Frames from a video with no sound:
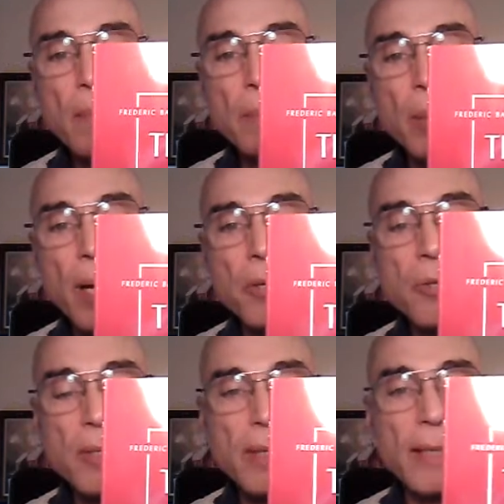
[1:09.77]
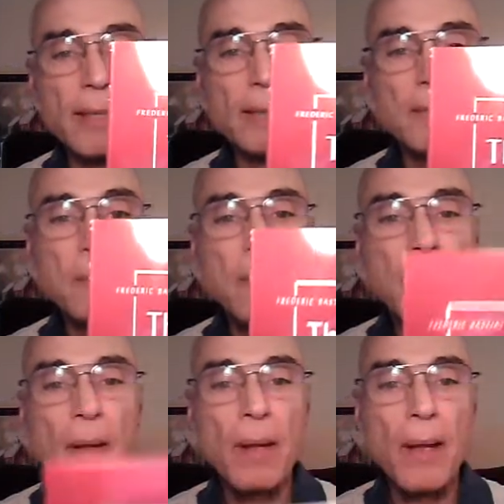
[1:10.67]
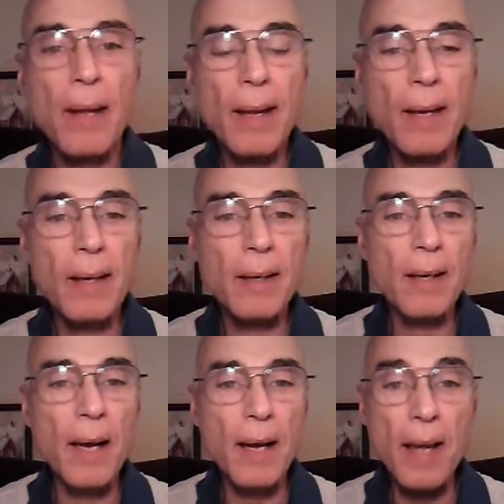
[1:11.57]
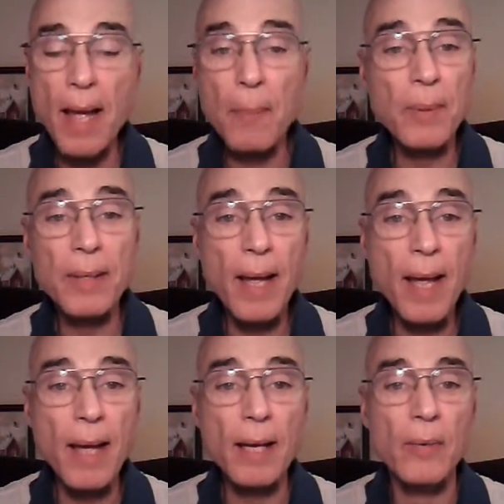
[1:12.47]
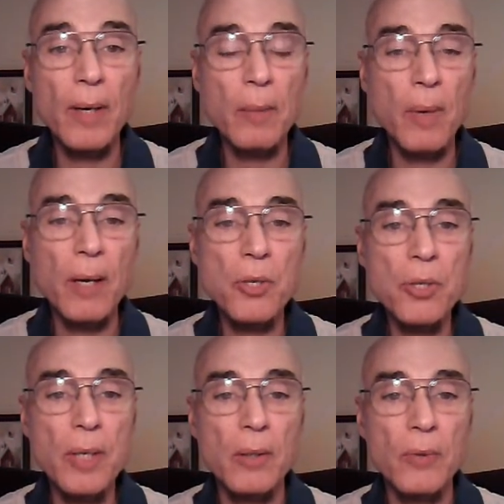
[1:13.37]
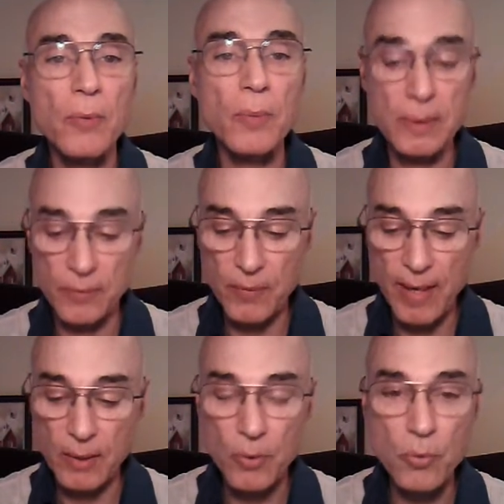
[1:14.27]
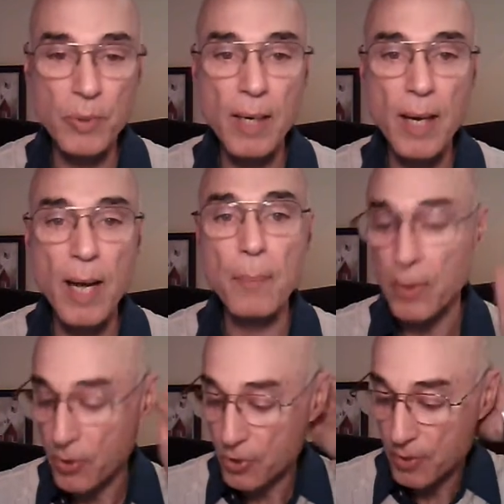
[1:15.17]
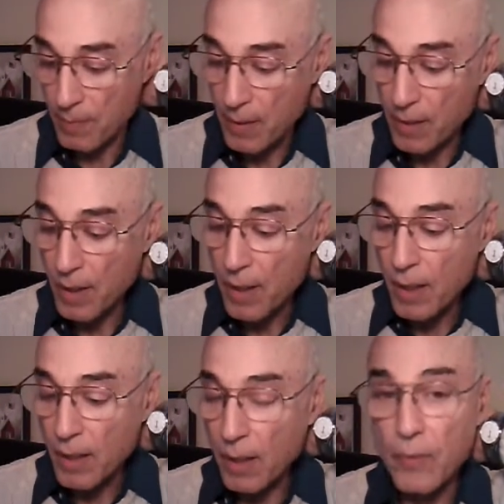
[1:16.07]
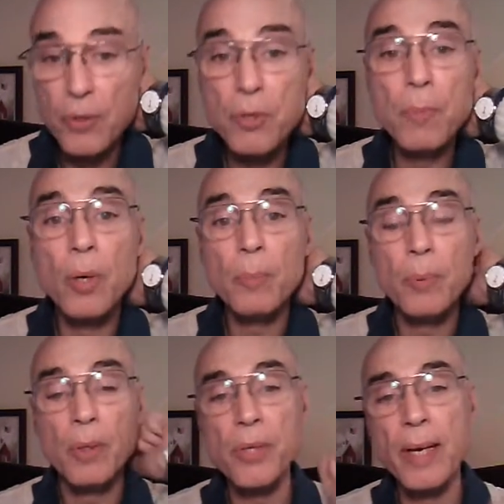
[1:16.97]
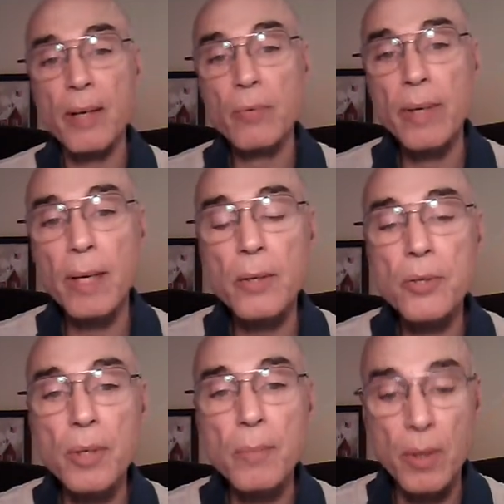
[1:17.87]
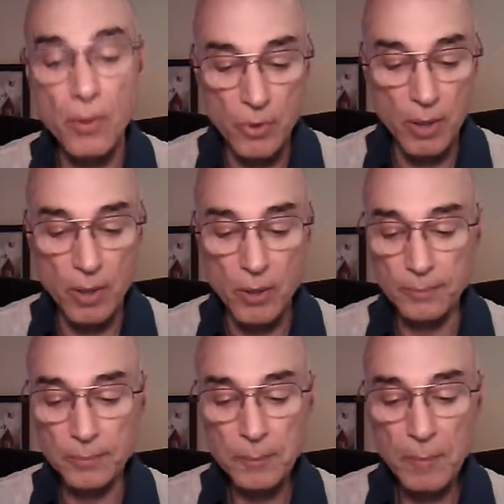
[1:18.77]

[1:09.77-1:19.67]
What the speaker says: Bastiat. And I happen to have on my shelf, in fact, 3 copies of this book because I had read it some years ago.